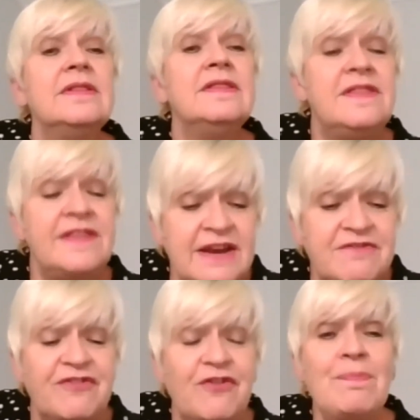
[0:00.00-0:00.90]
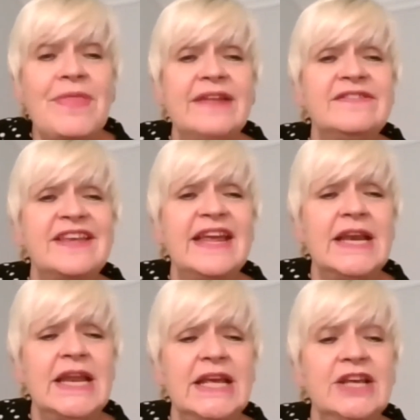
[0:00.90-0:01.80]
then from that
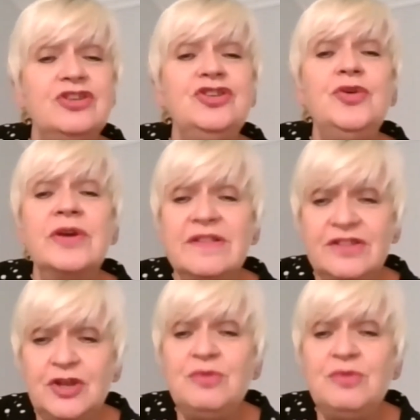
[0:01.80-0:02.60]
technique you